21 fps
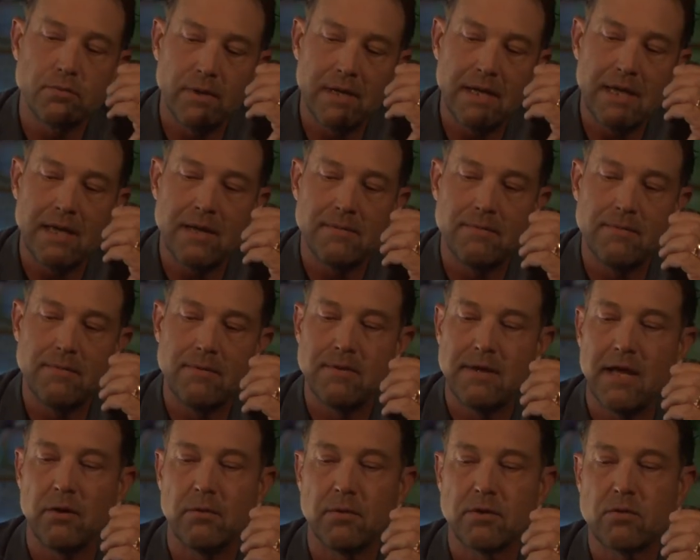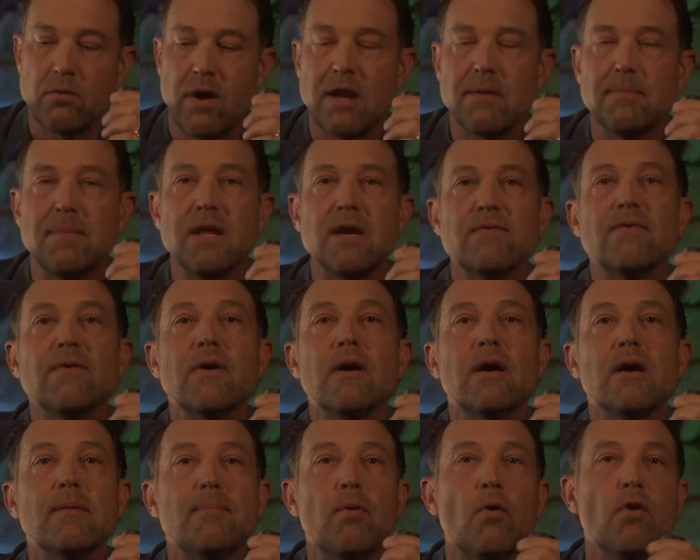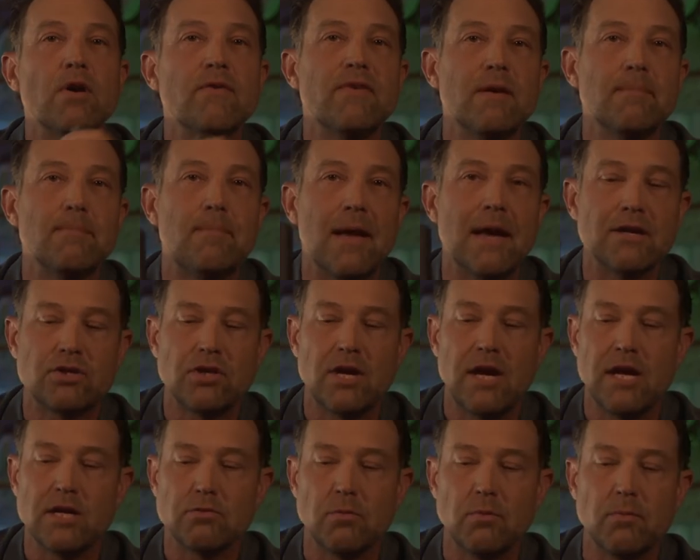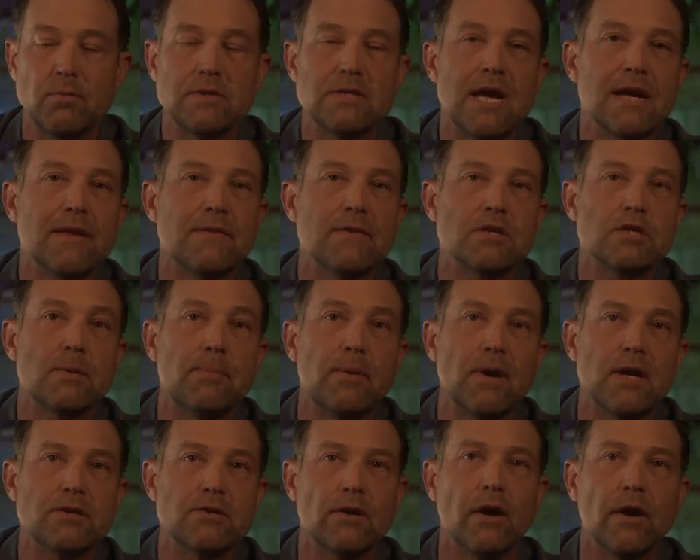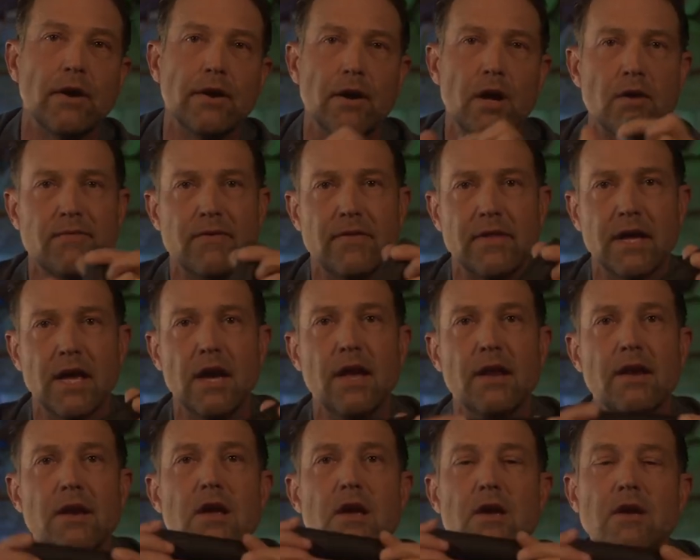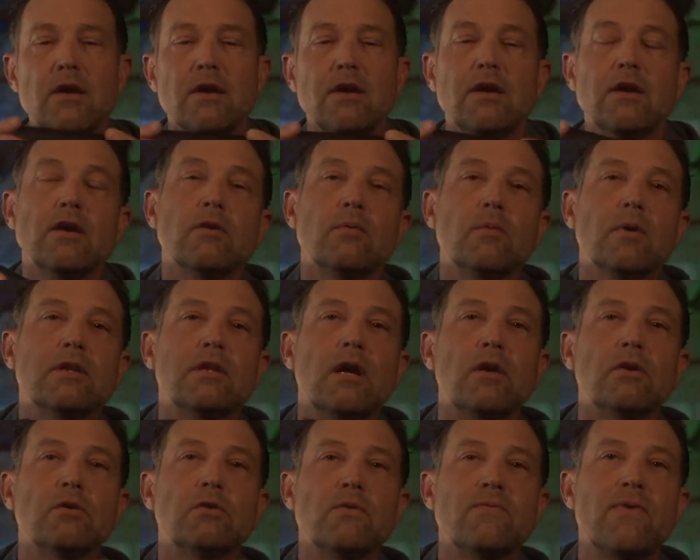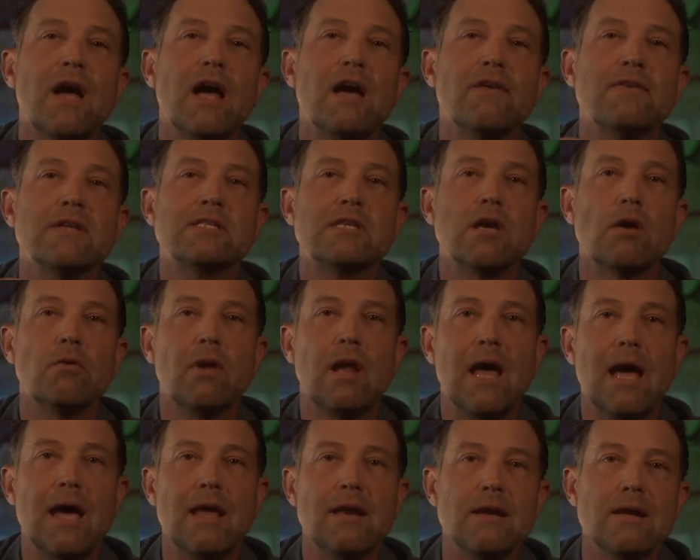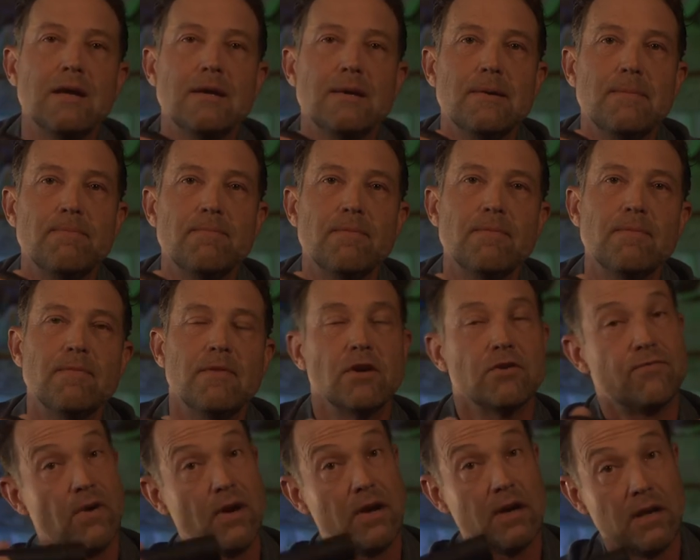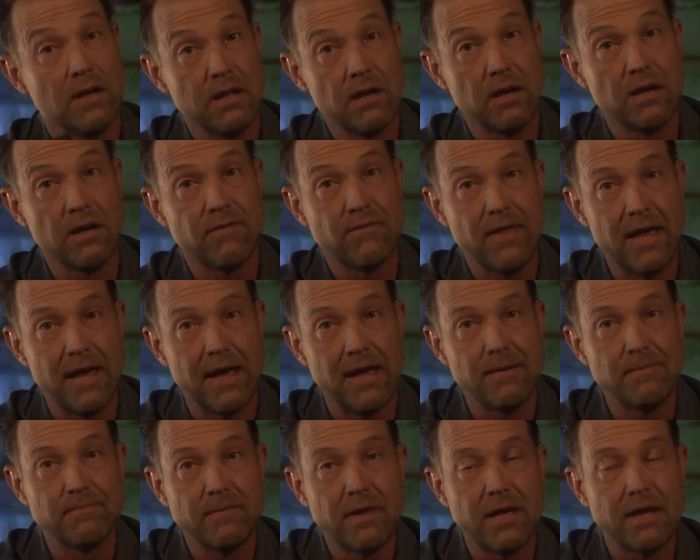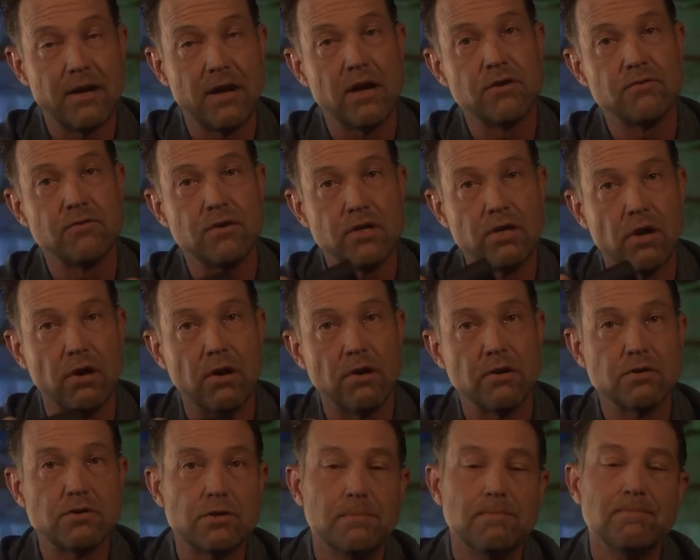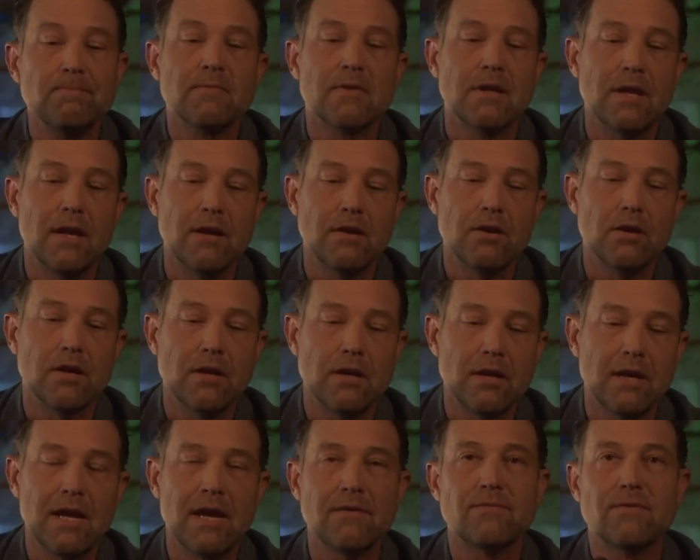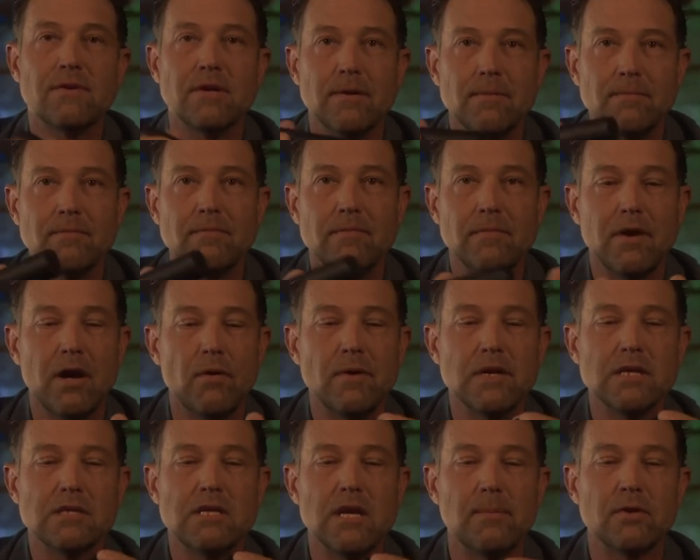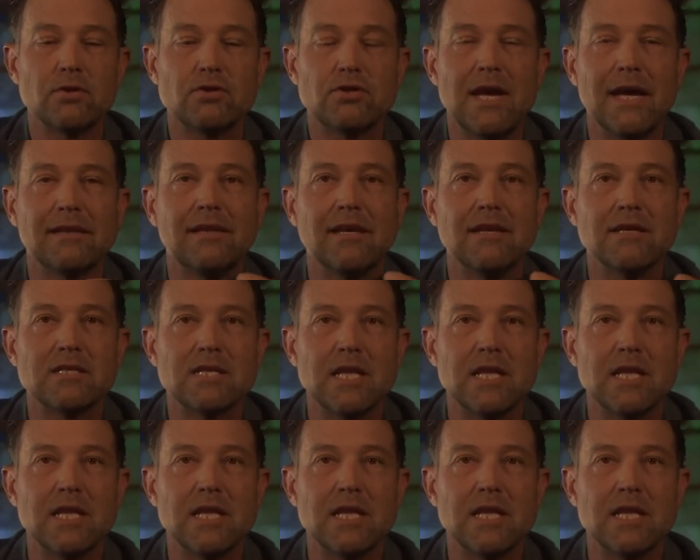we had dealt with quite a bit of point of impact change when we're taking the suppressor on and off of the gun. With the Ultra 5, it's so light, there's very little of that at 100 yards. Now you're going to have to always double check these